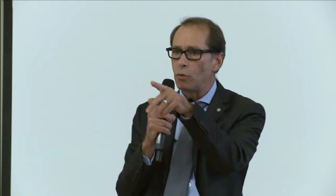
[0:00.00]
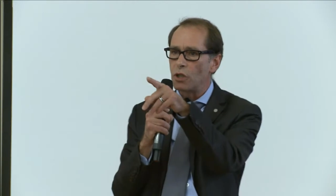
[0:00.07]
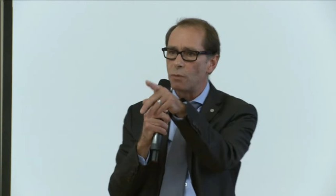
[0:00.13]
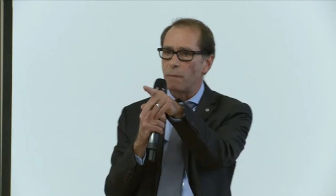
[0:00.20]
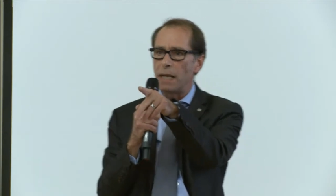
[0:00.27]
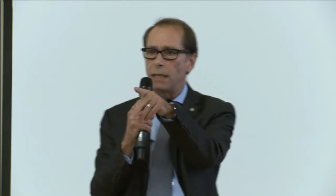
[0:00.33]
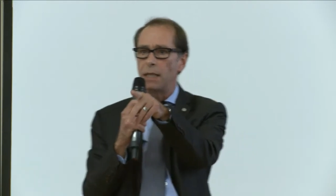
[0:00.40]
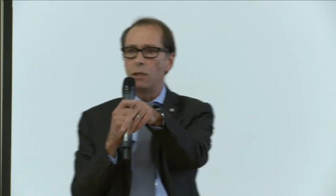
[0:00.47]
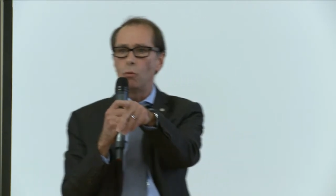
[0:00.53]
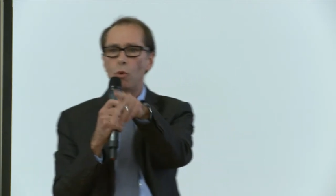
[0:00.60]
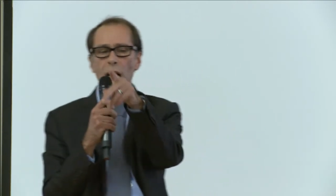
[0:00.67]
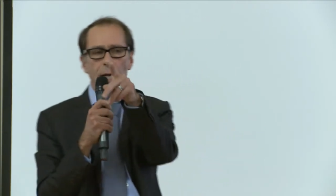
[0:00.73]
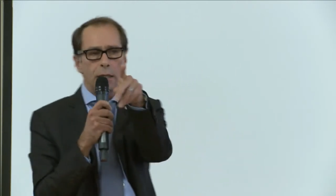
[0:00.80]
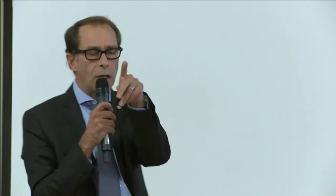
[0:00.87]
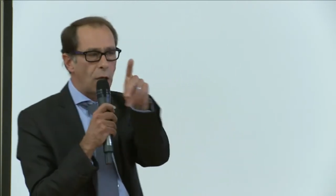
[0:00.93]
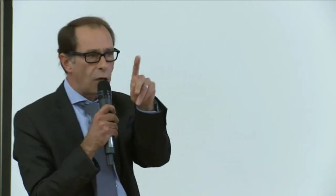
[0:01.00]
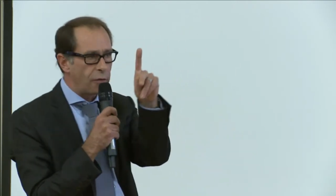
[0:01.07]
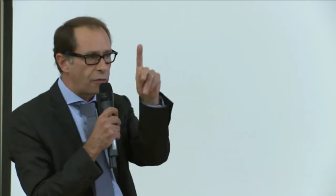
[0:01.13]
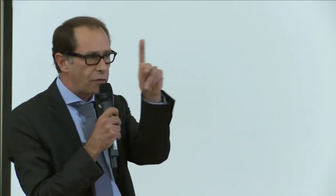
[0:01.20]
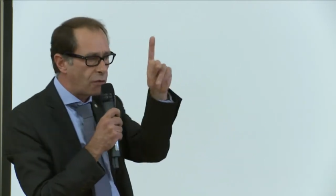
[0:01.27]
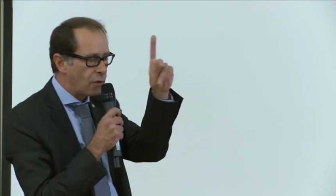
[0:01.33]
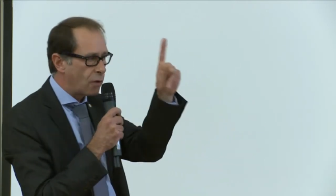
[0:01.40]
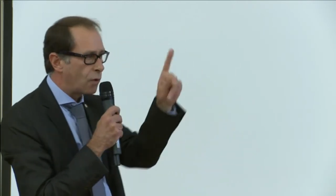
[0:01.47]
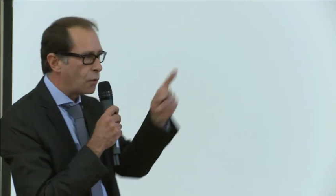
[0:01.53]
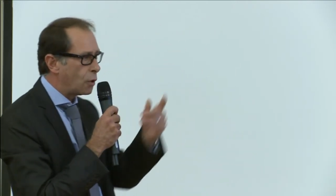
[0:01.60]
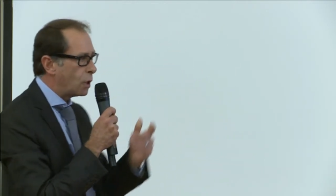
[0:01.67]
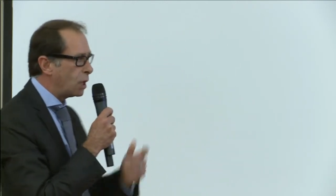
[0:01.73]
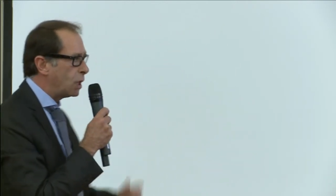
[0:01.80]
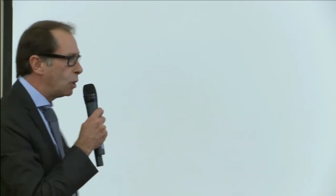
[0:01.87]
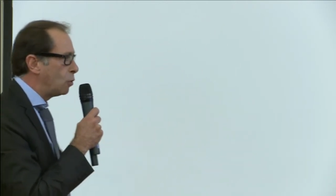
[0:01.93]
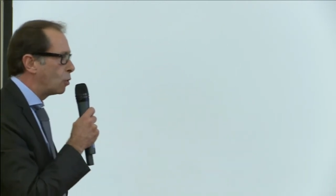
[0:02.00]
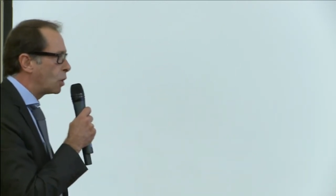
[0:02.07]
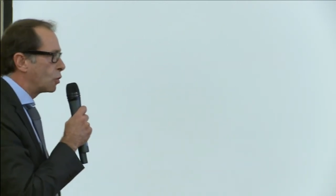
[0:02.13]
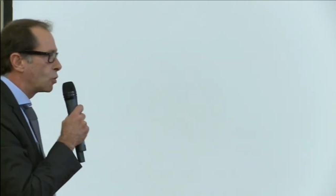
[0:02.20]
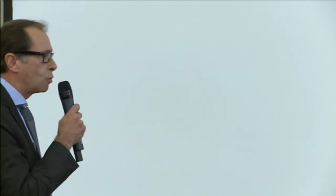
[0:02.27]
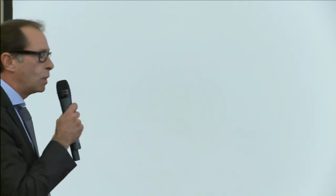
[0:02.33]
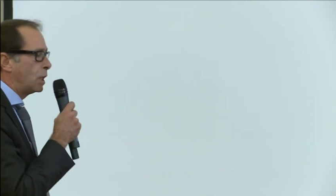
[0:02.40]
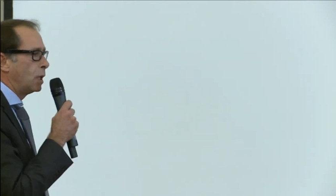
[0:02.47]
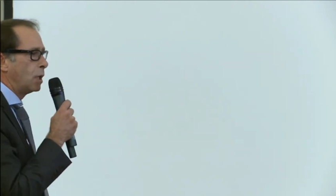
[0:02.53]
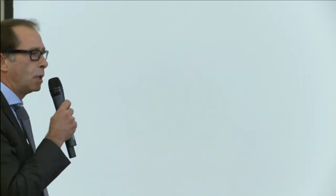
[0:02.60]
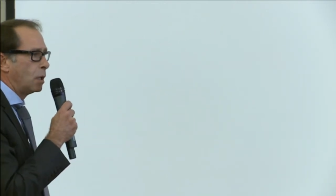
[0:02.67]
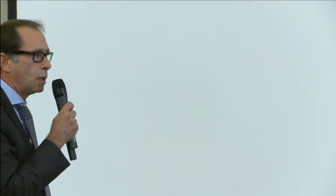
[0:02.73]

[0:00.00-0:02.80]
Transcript: was made in one of the E U country,